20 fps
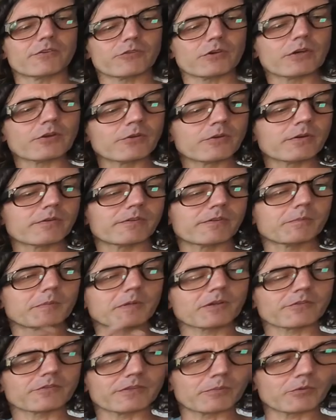So I don't know if it's
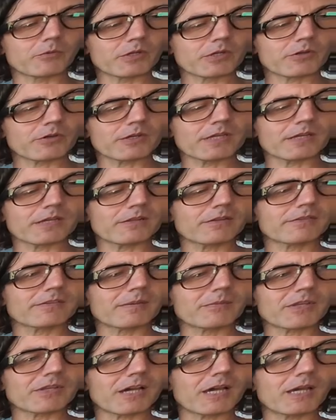because I'm recording at the
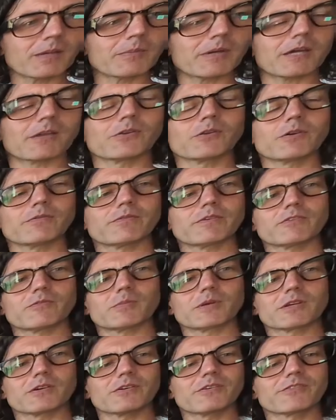same time. I don't know if it's
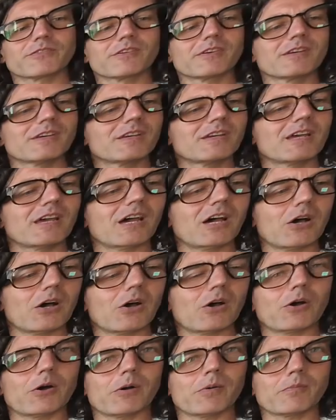because,
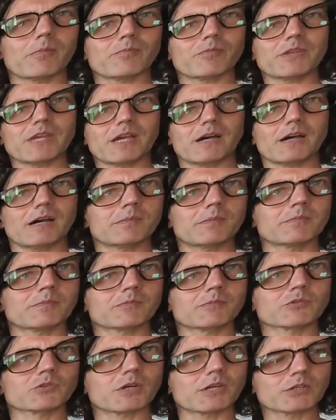yeah,
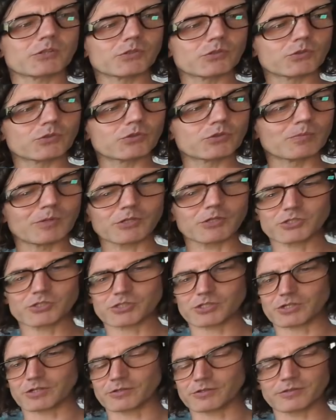I'm trying to do too
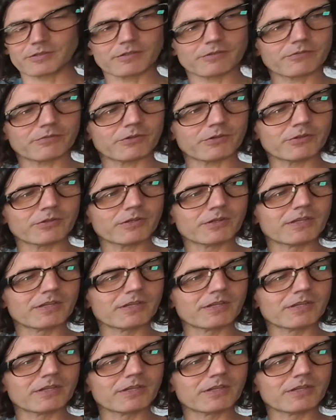much on this phone.